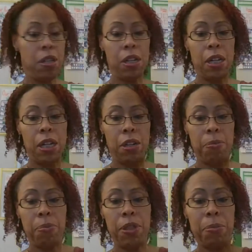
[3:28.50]
kind
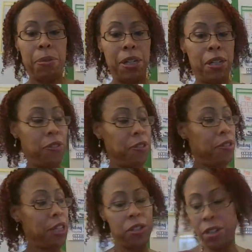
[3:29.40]
of put them in a different
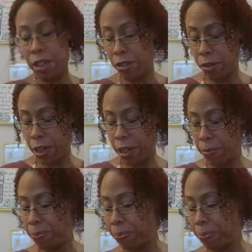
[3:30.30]
section. That's okay.